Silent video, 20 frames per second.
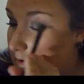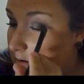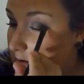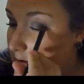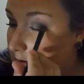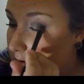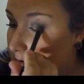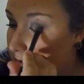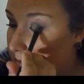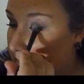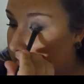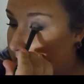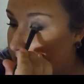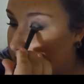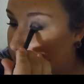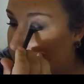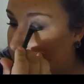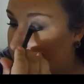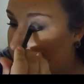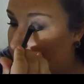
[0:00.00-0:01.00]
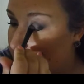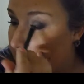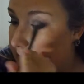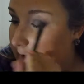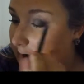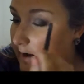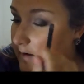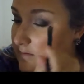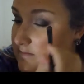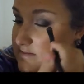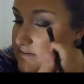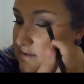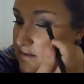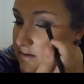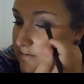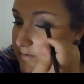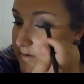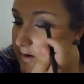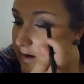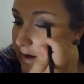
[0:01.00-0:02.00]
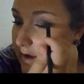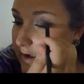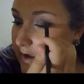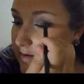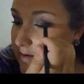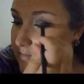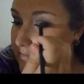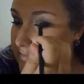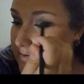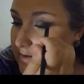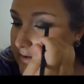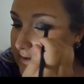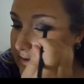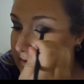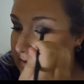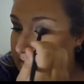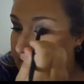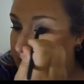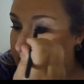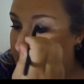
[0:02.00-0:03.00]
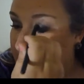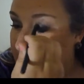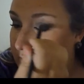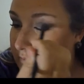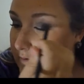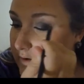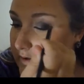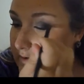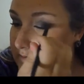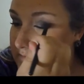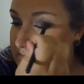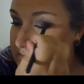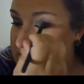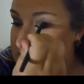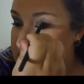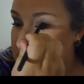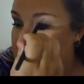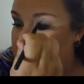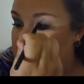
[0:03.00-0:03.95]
and going from your outside of your eye and blending inwards.